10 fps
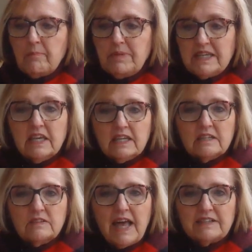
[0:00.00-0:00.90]

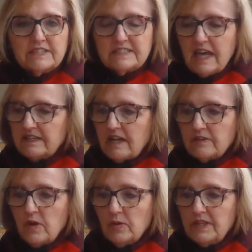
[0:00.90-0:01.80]
beginning last night
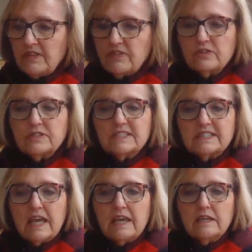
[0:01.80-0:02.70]
on Holy
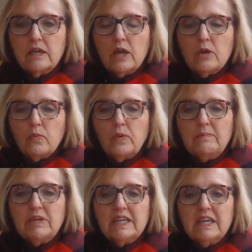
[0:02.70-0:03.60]
Thursday, we
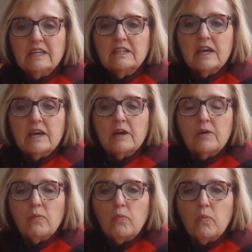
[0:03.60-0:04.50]
begin
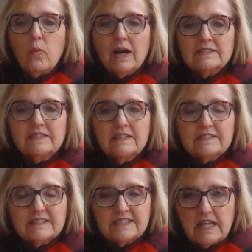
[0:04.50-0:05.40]
one
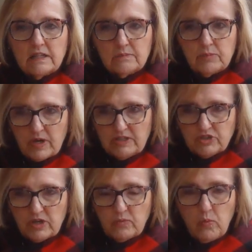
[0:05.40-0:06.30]

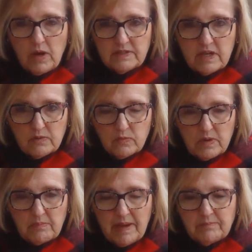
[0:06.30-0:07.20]
celebration, one
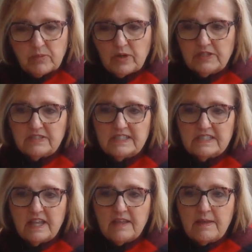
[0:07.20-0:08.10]

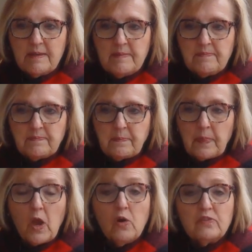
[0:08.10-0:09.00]
remembrance
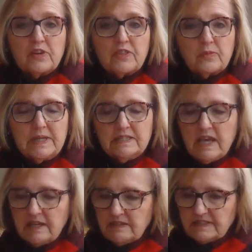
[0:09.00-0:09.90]
over 3
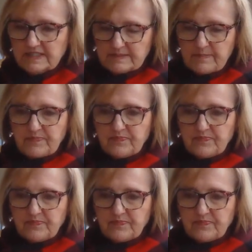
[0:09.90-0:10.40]
days.